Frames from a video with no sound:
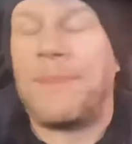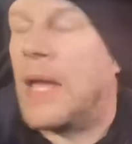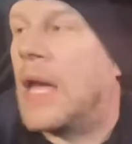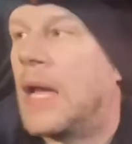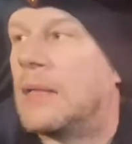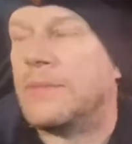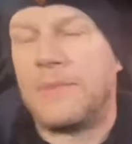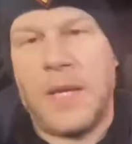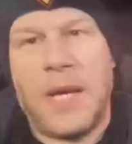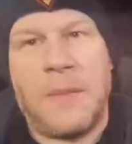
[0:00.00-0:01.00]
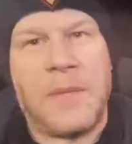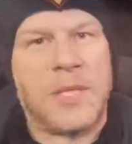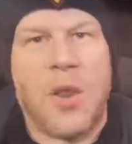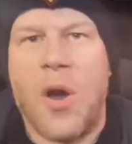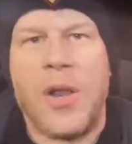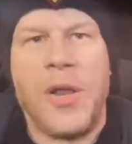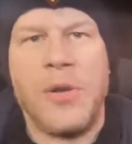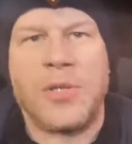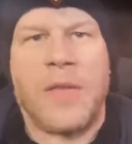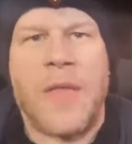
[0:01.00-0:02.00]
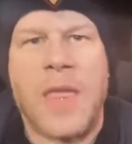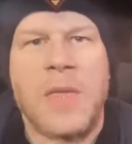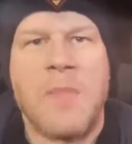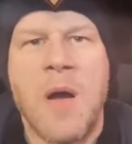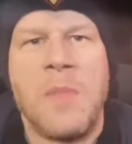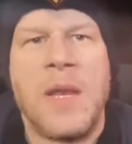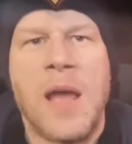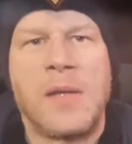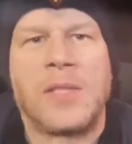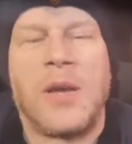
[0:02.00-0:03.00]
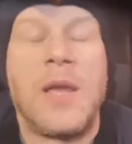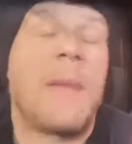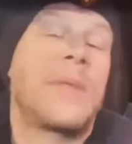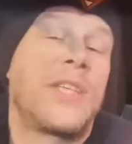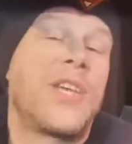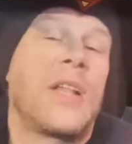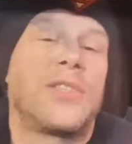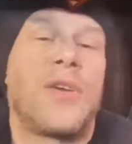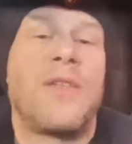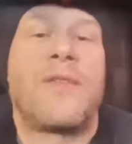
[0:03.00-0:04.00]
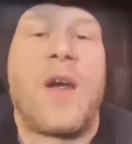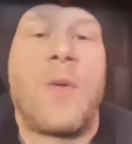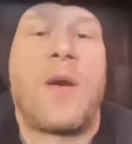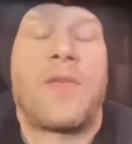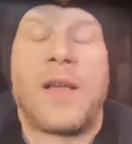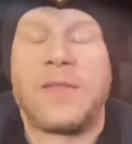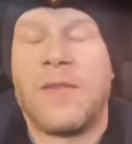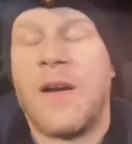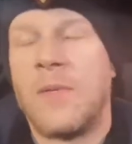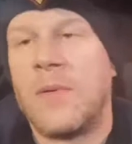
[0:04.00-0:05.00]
Yeah, there's a lot of news on that at the moment now. So yeah, but the channel's doing very well, thanks, Viable.